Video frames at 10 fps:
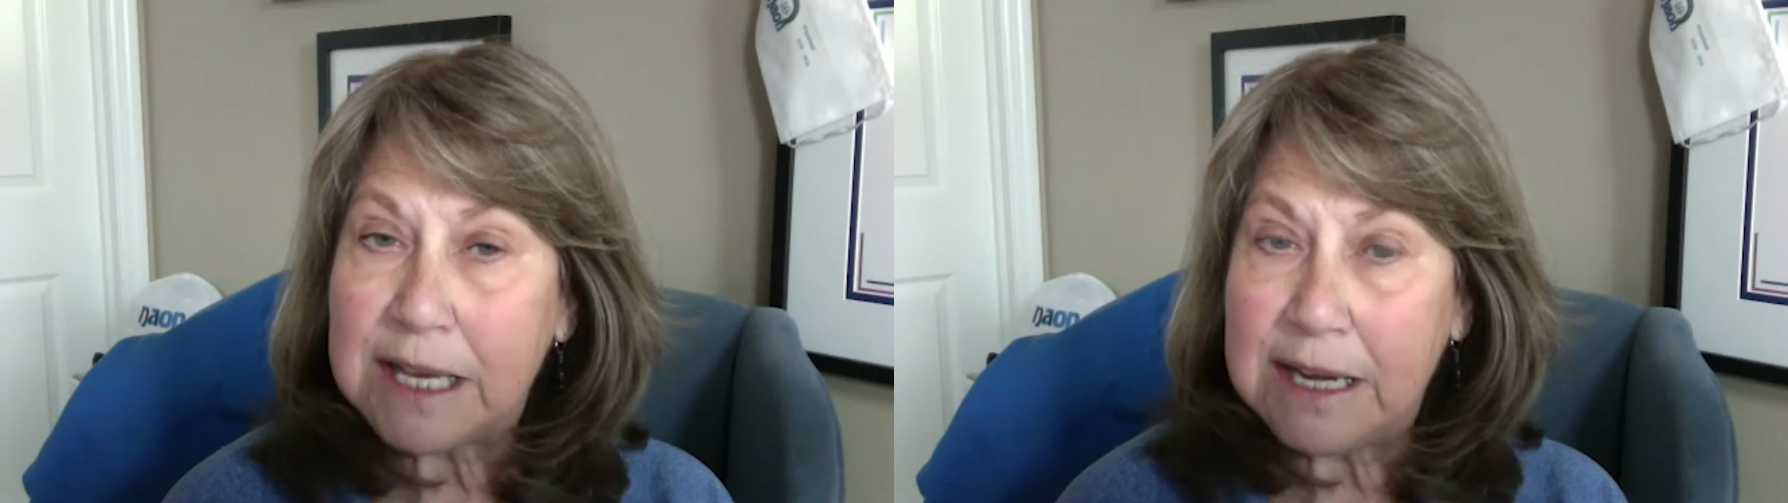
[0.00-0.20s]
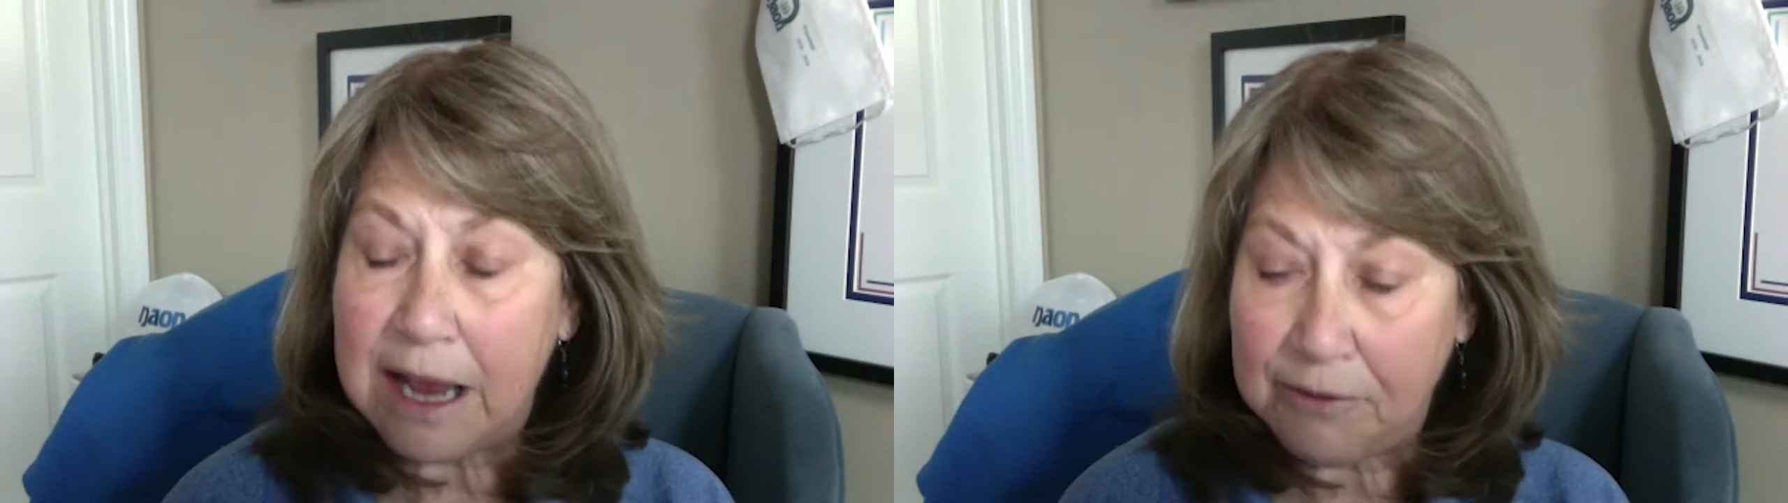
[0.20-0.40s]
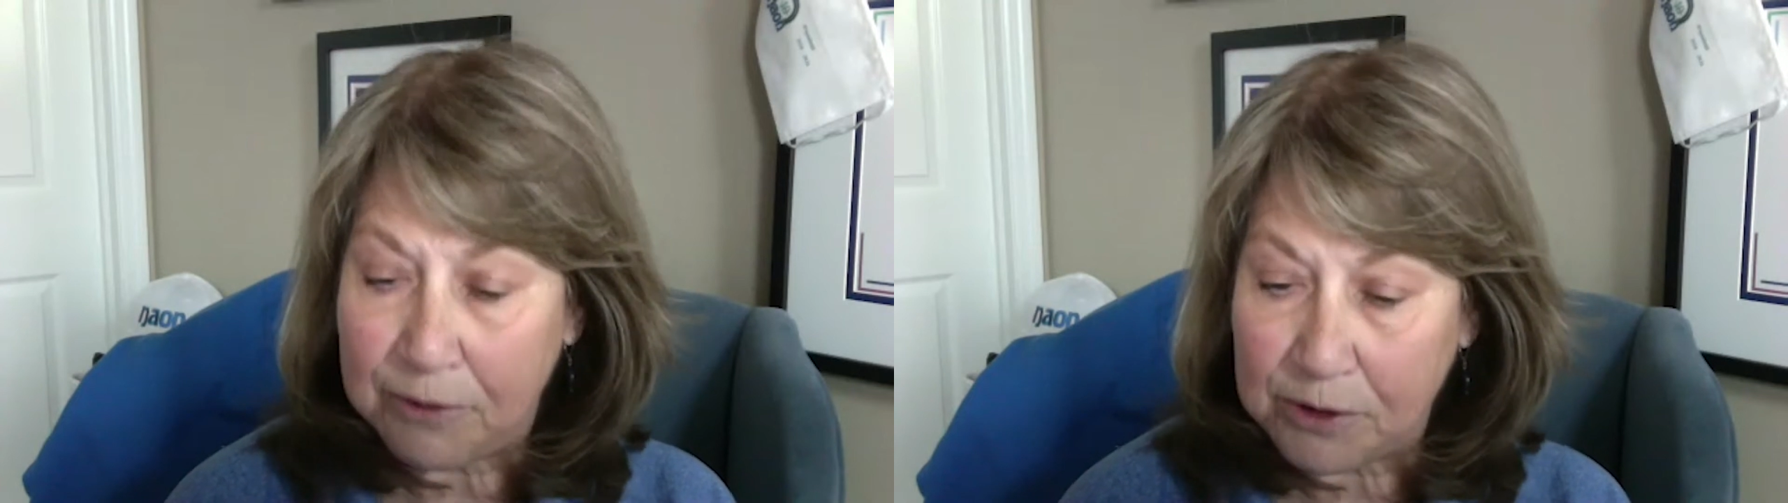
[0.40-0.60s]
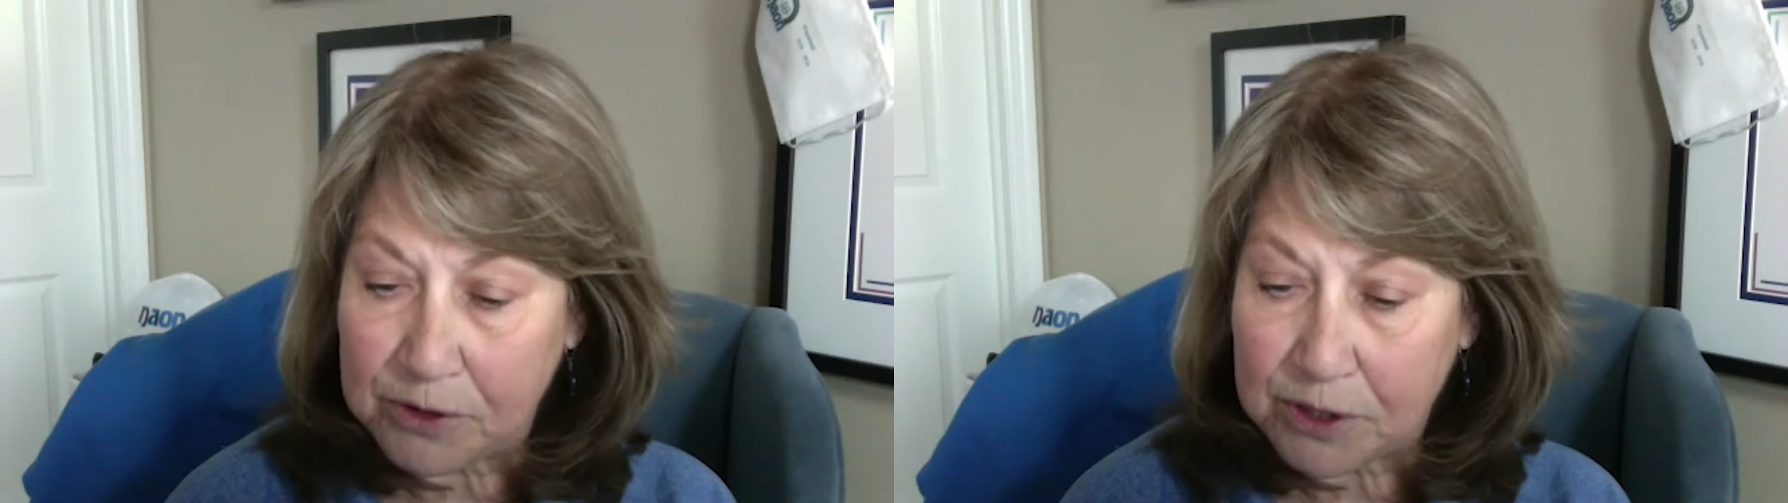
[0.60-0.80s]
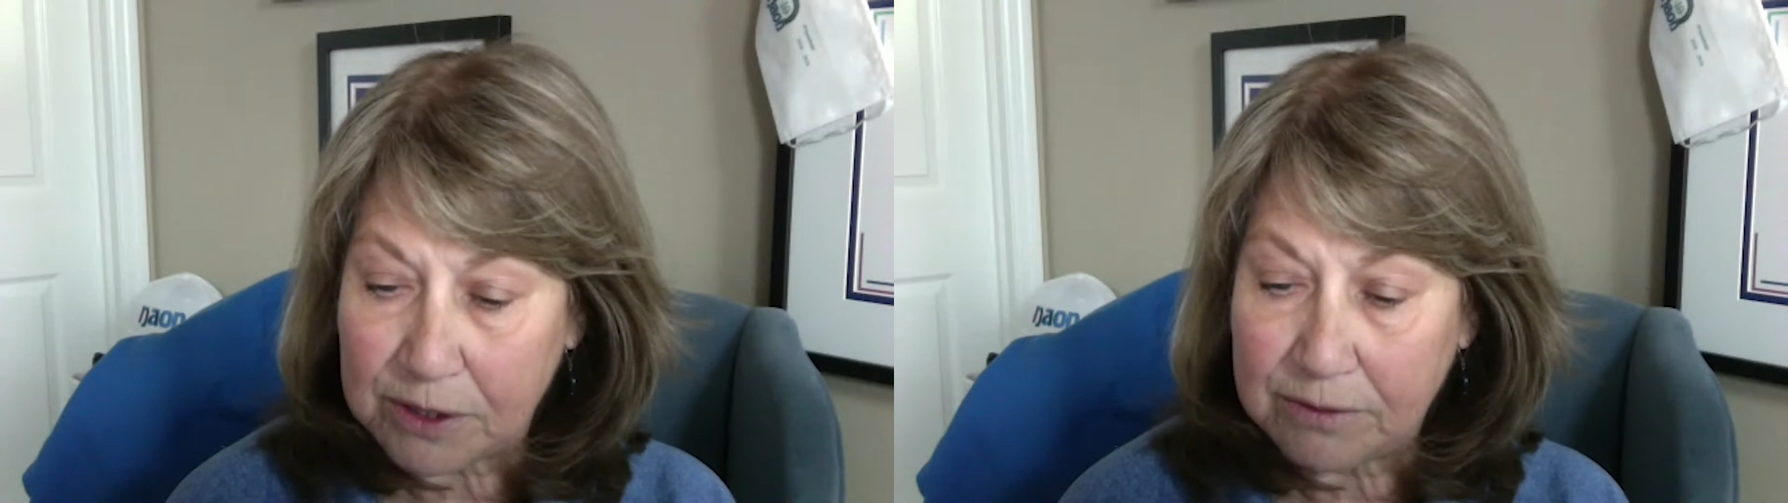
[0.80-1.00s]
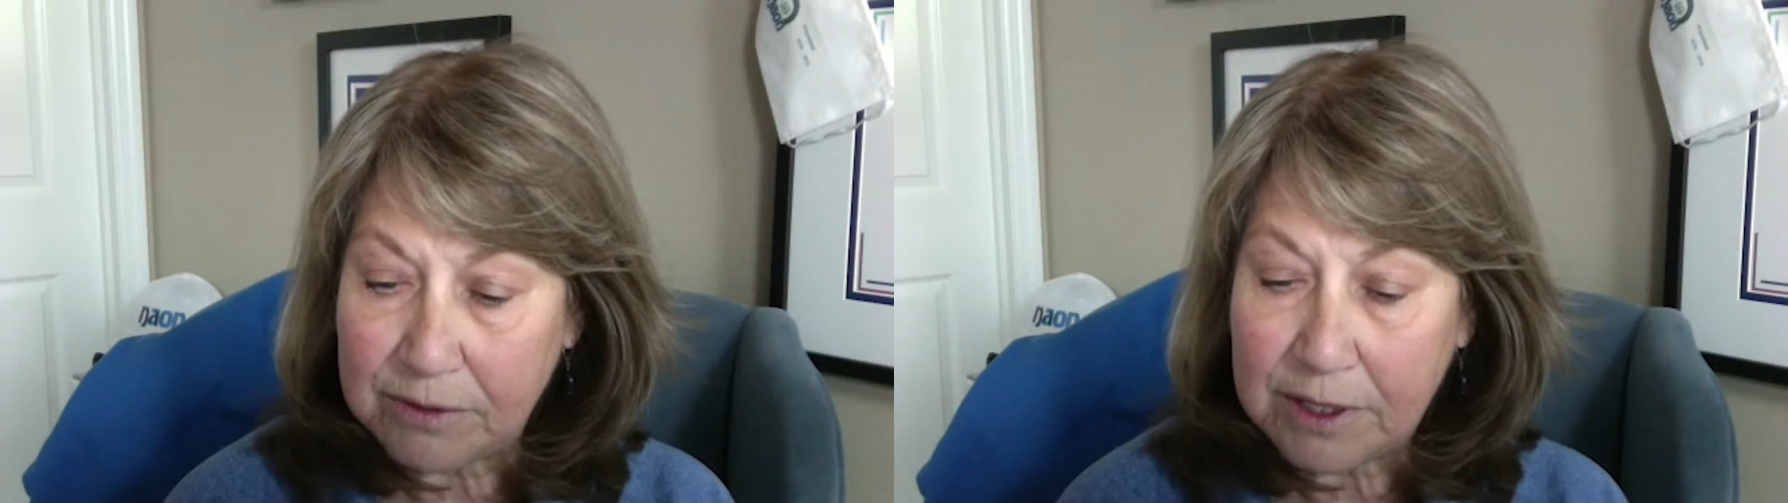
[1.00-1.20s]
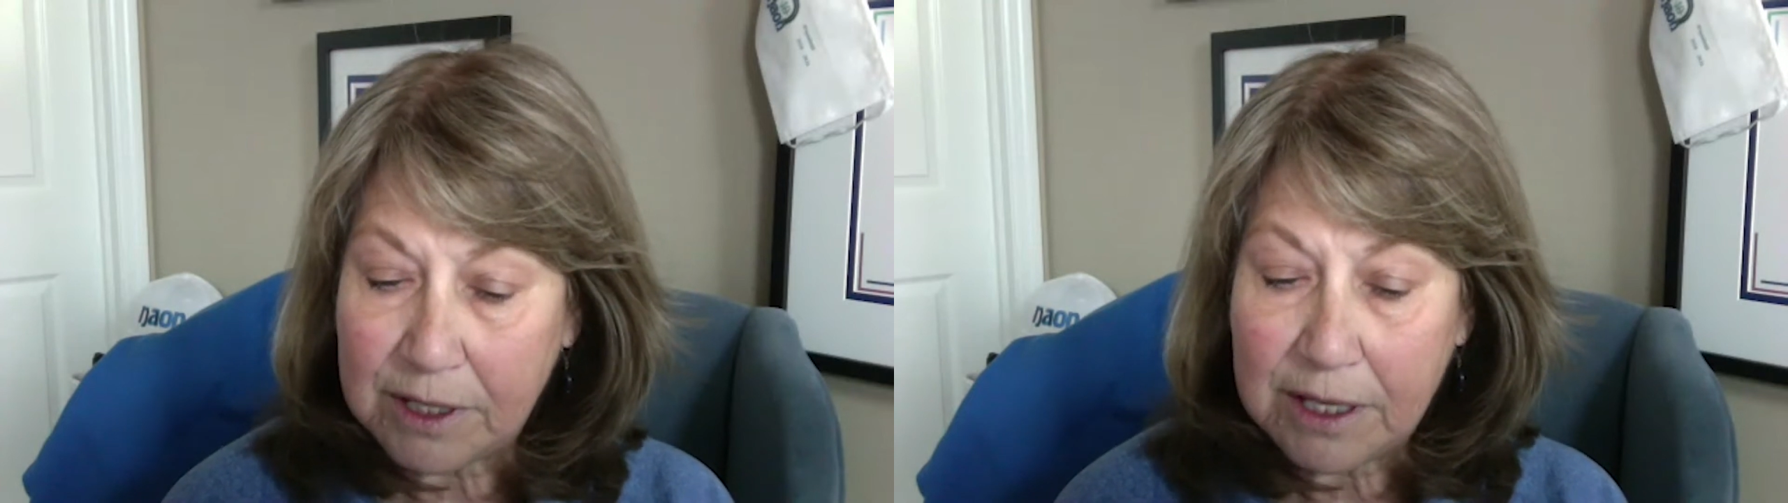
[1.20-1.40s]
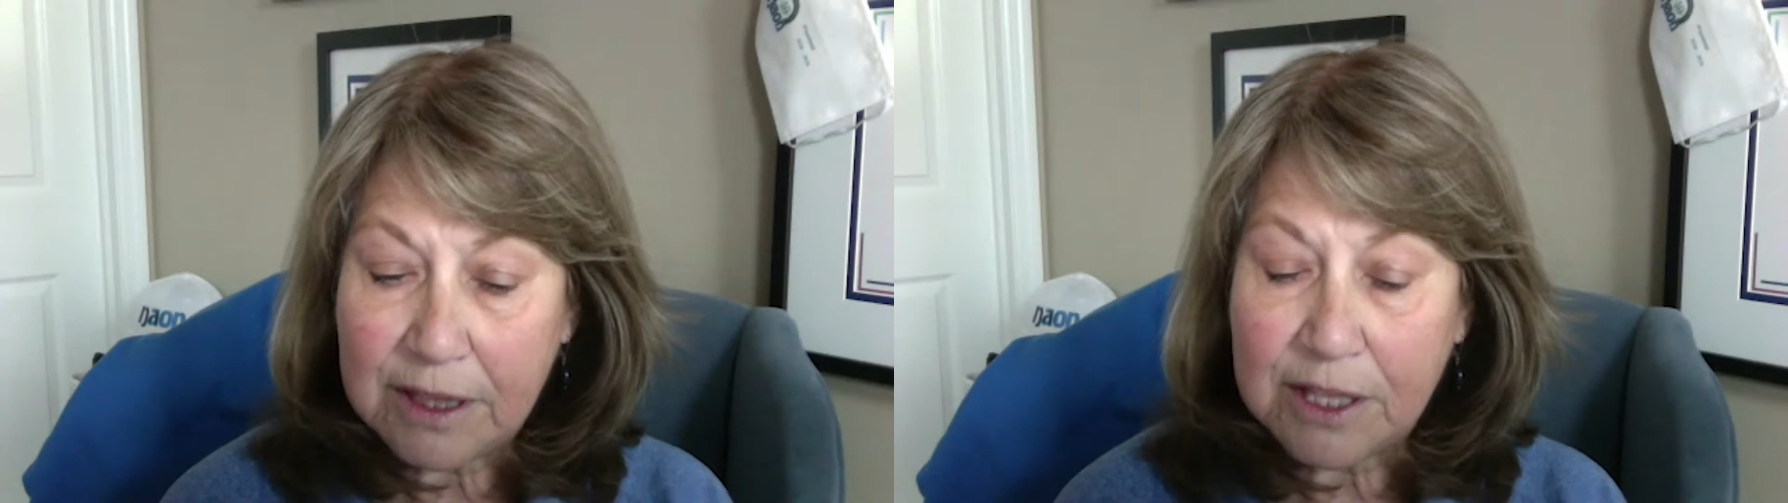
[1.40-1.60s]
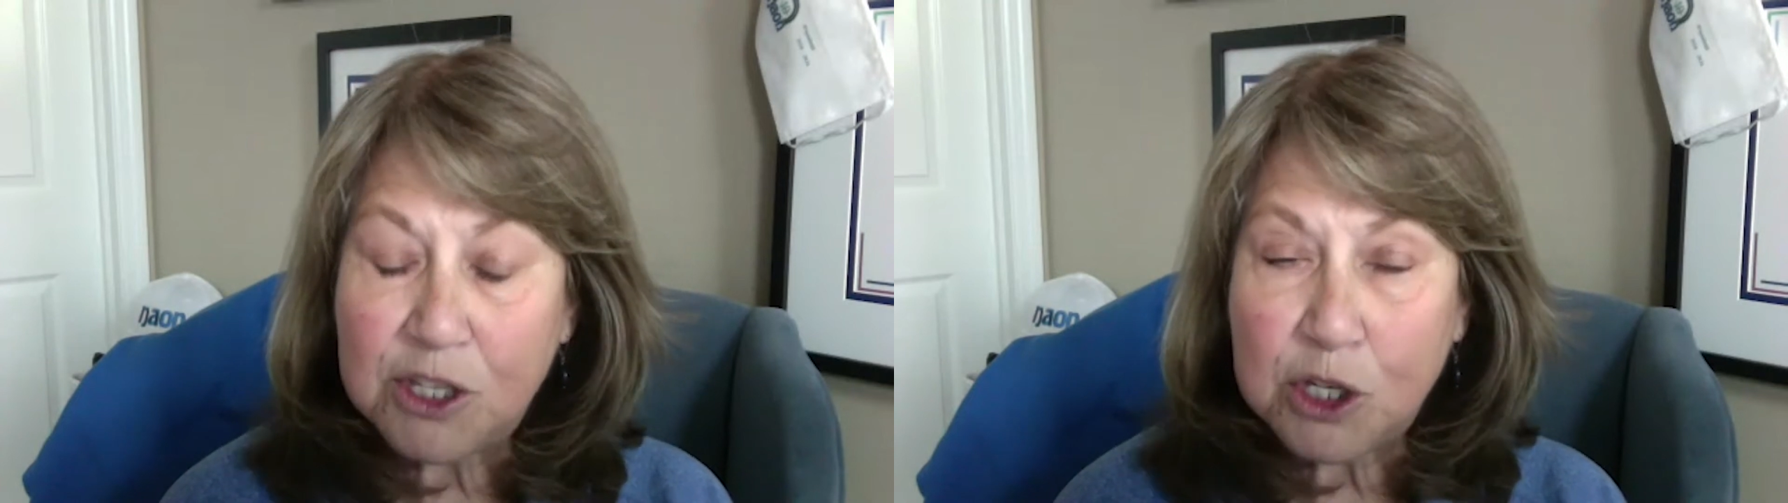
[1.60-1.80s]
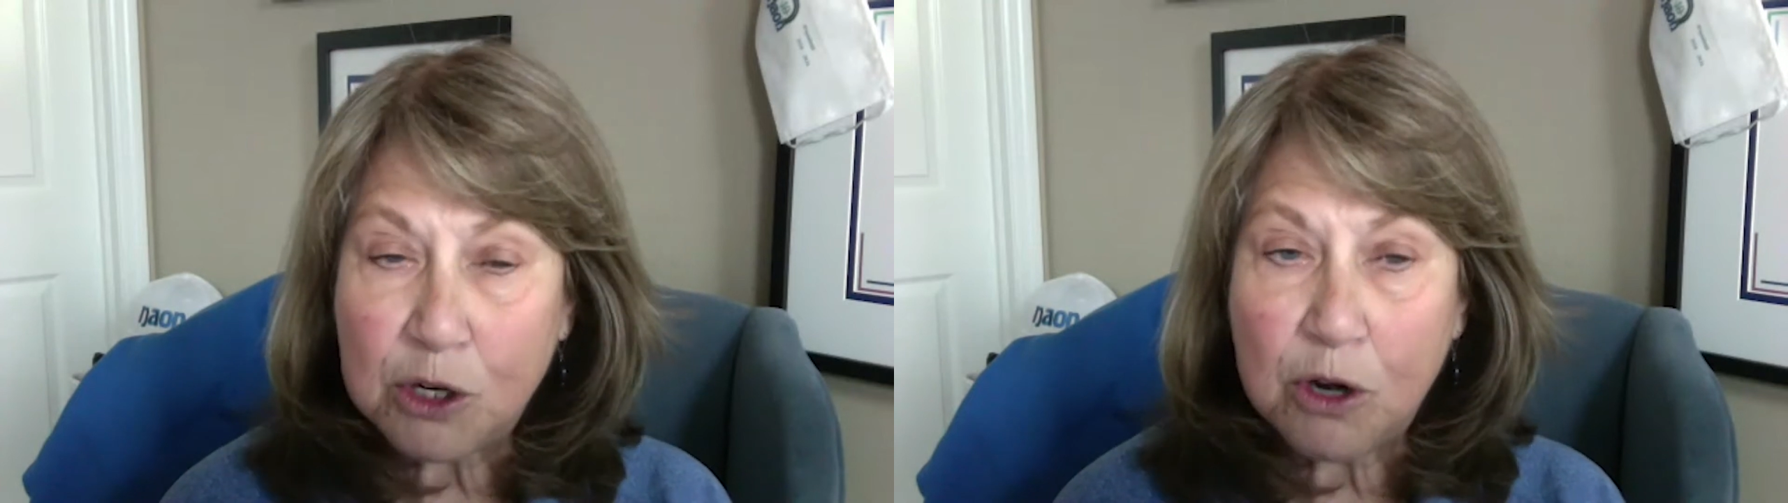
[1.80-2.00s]
and efforts.
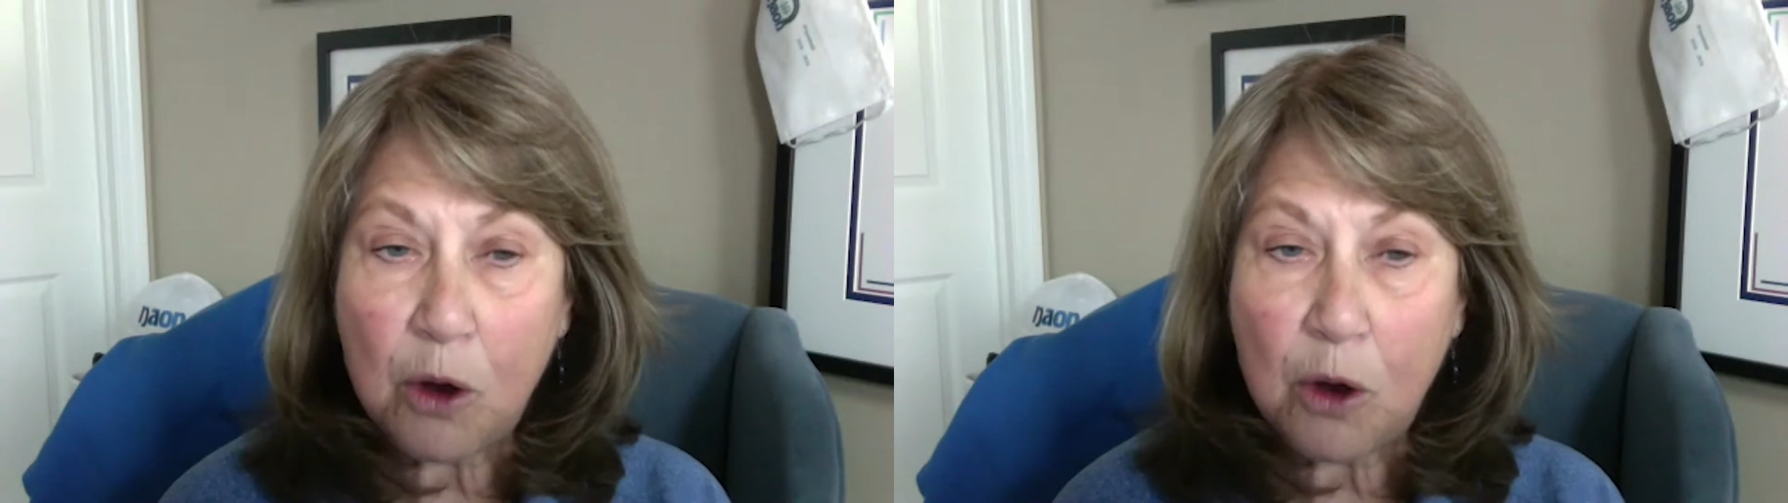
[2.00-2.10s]
This year's